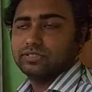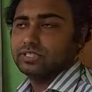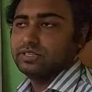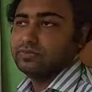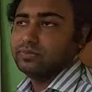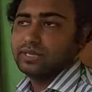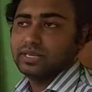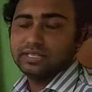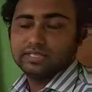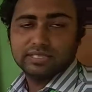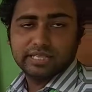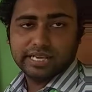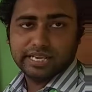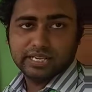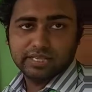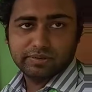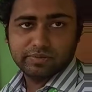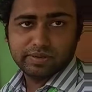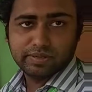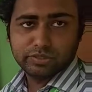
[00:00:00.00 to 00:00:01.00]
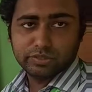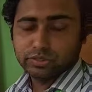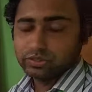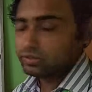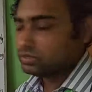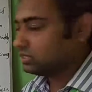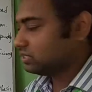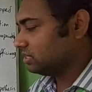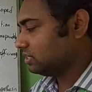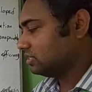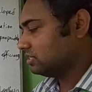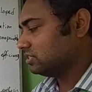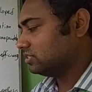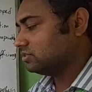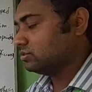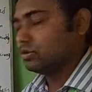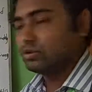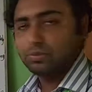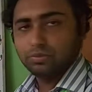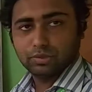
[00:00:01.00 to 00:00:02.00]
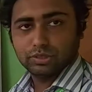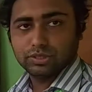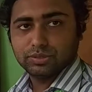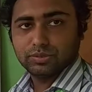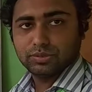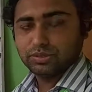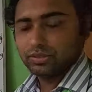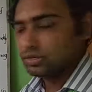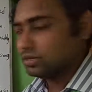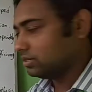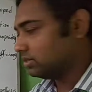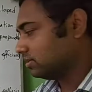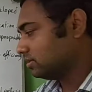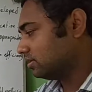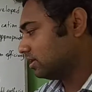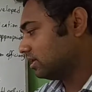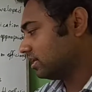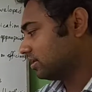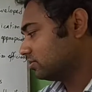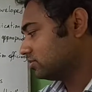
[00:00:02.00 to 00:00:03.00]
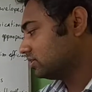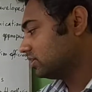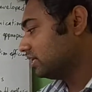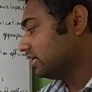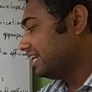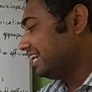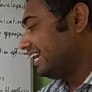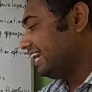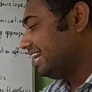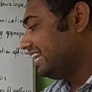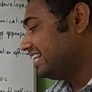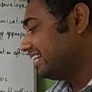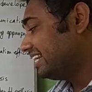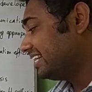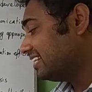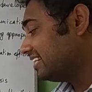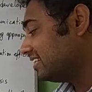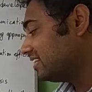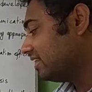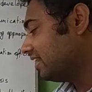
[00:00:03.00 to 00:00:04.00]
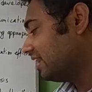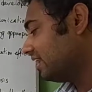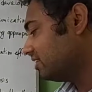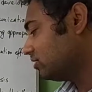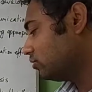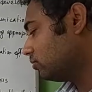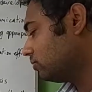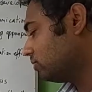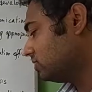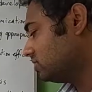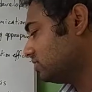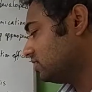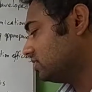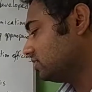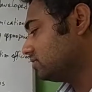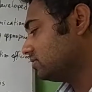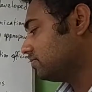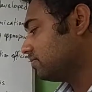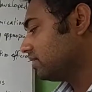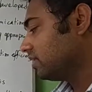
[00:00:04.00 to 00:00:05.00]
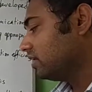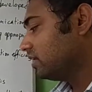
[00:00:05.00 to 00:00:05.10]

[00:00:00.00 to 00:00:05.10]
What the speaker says: If there is negative attitude, it is not possible to learn the language. Intended length of residence.